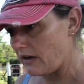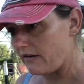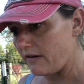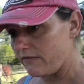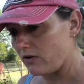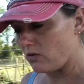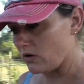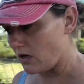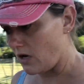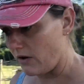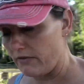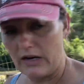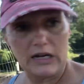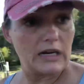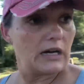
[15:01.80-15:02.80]
I have going on
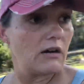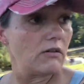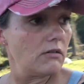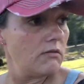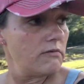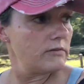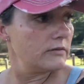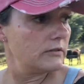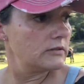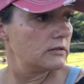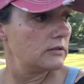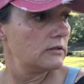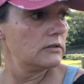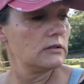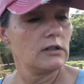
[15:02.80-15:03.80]
right now,
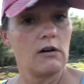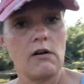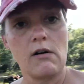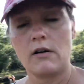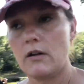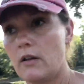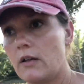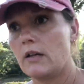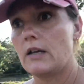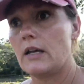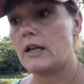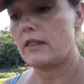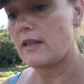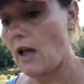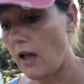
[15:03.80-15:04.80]

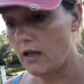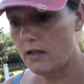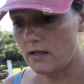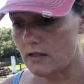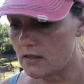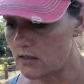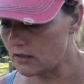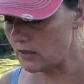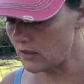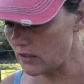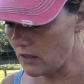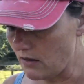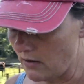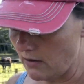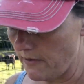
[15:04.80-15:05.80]
and that is
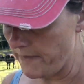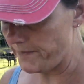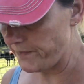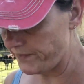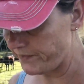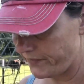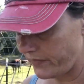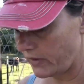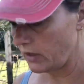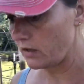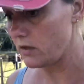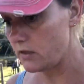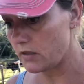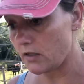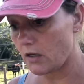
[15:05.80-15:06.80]

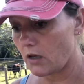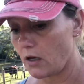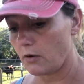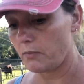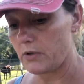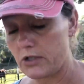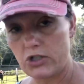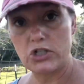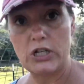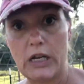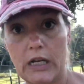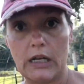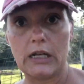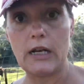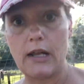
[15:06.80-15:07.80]
some
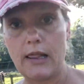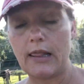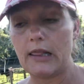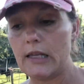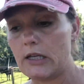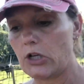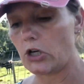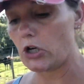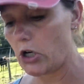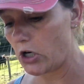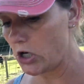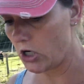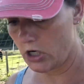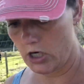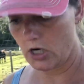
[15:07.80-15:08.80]
chicken
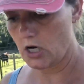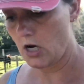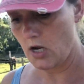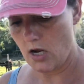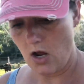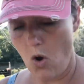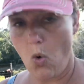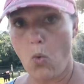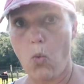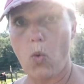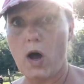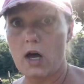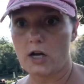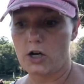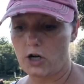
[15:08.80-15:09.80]
litter
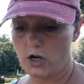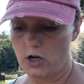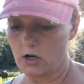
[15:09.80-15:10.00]
water.